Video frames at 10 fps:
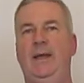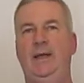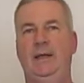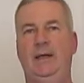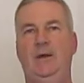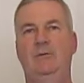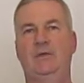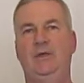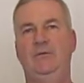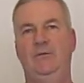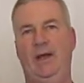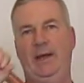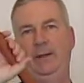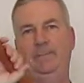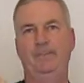and in Irish stick
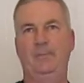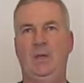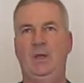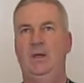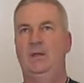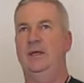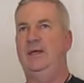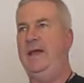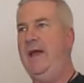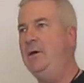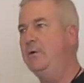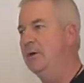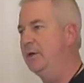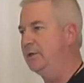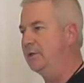fighting. The
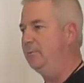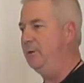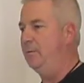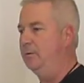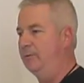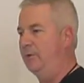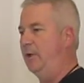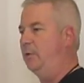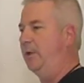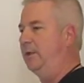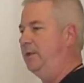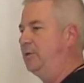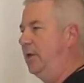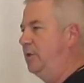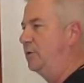counter is to be able to very quickly
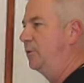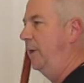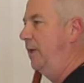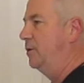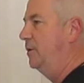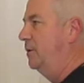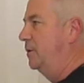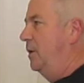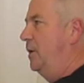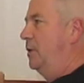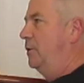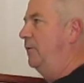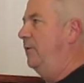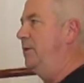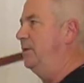change directions. So
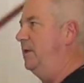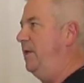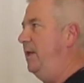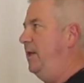if I hit